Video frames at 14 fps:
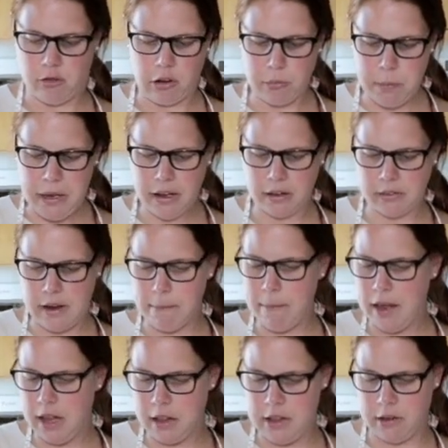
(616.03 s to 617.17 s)
Just because I
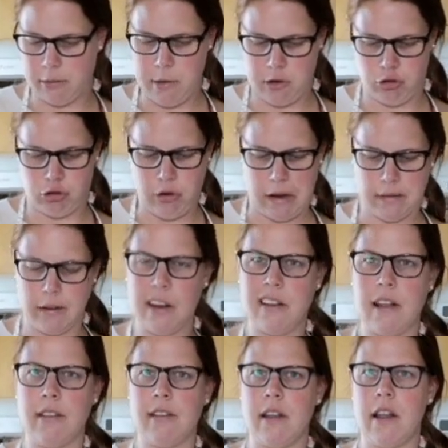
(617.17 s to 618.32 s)
made this much dressing
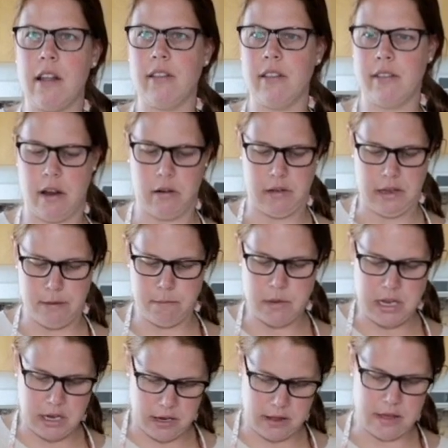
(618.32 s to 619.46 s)
doesn't necessarily
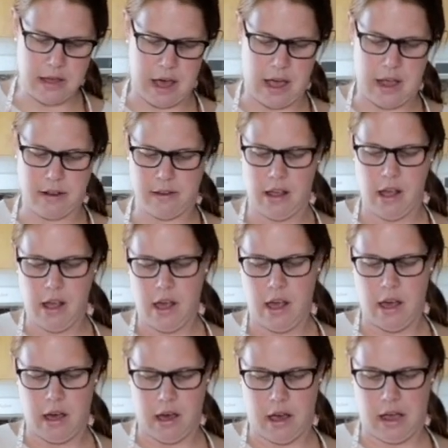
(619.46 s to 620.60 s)
mean that
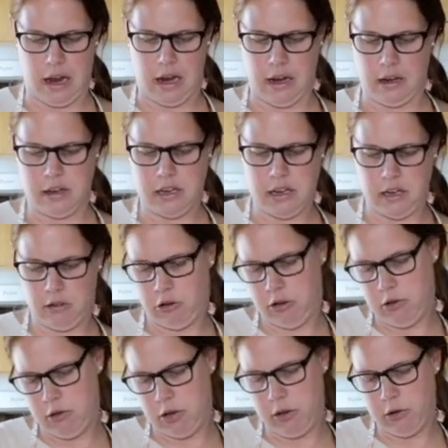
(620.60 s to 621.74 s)
I need
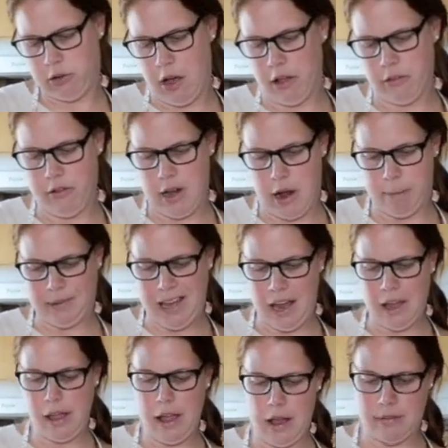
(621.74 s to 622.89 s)
to use all of it up.
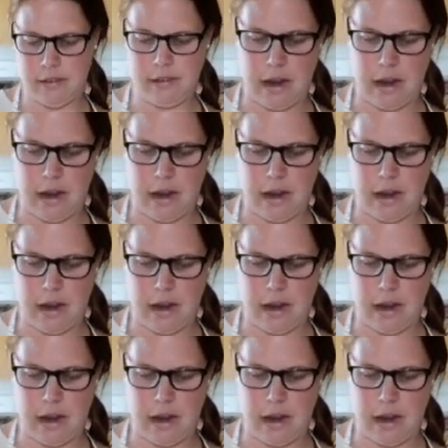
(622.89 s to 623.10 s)
Kale has a